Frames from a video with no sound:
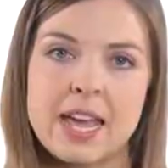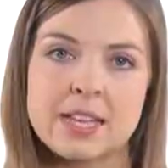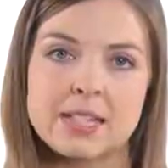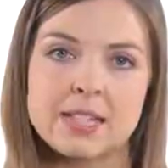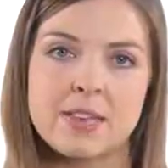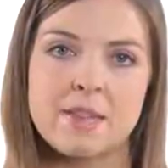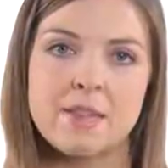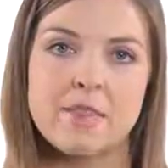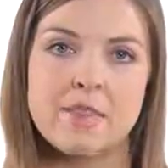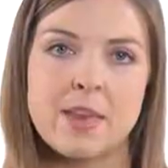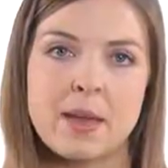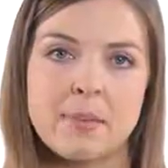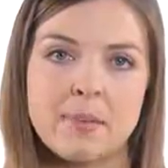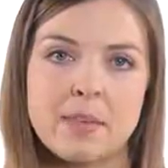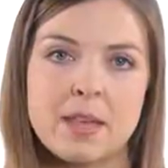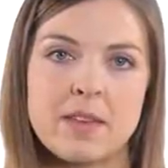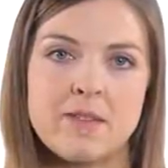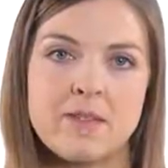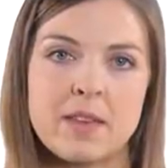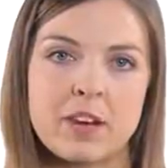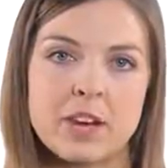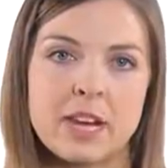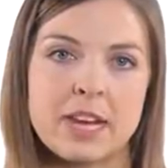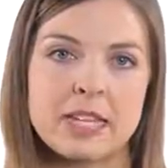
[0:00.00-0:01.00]
has a
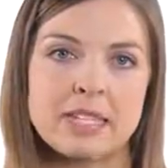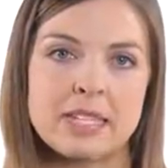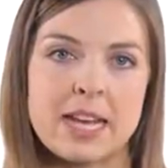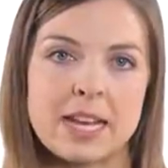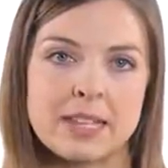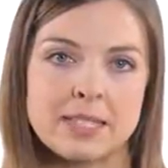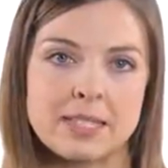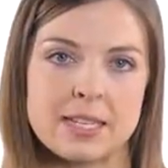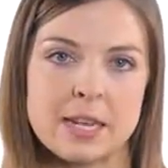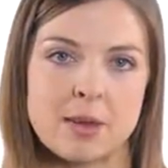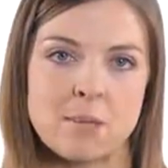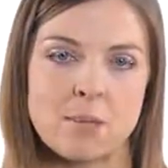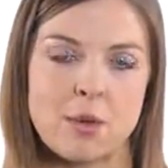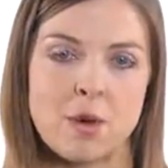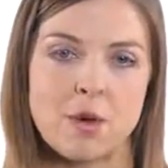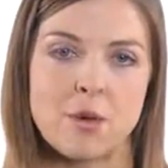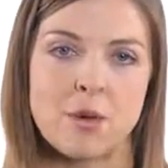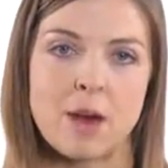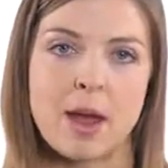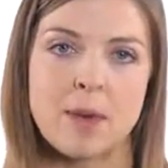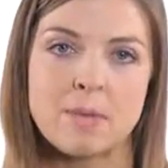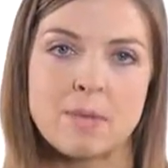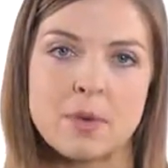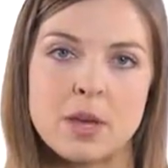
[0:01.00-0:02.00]
family variant testing
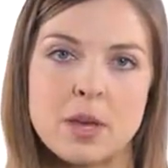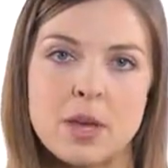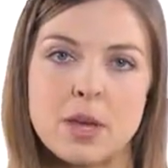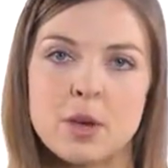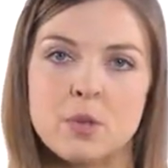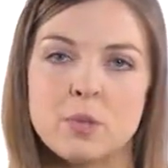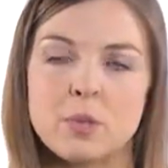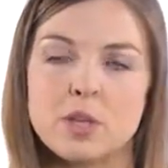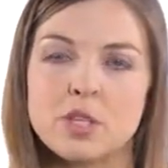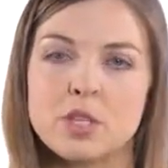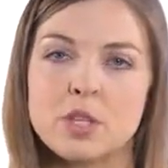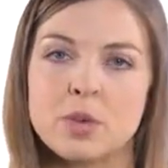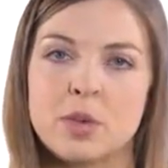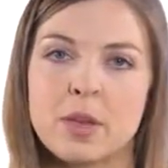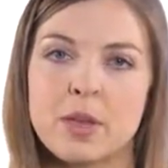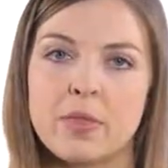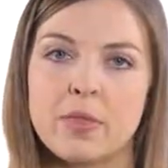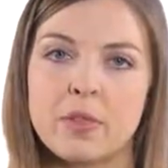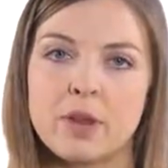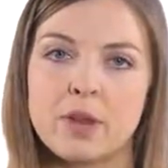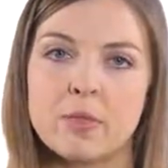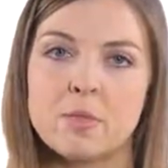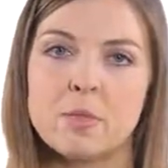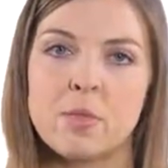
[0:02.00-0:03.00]
program, which you
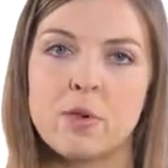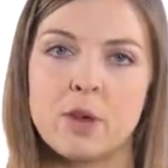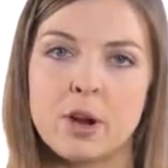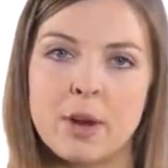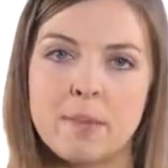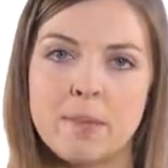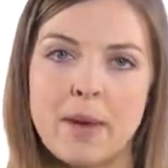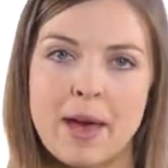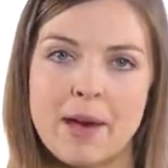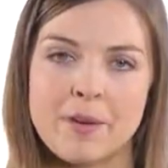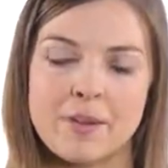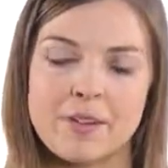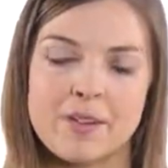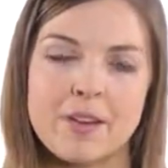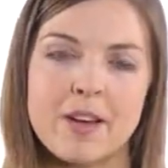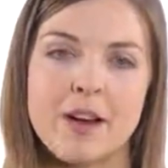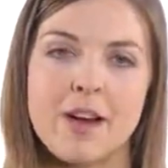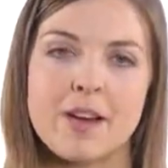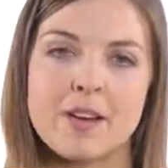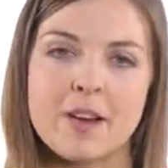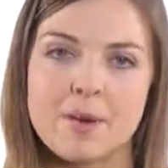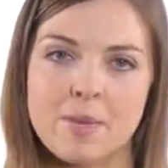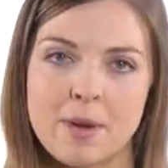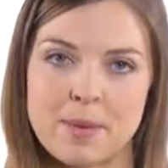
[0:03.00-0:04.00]
can learn more about
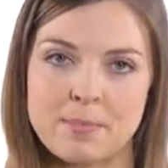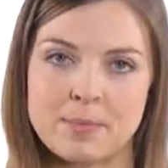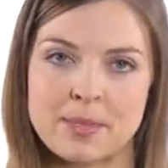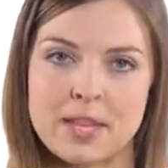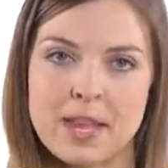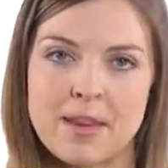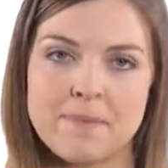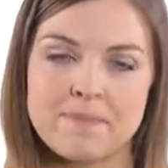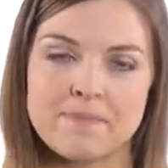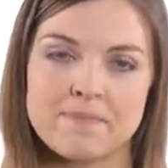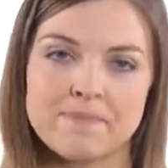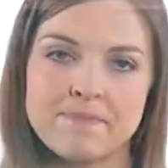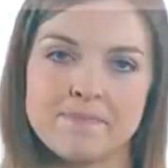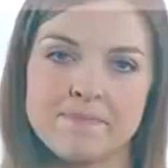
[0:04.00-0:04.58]
on our website.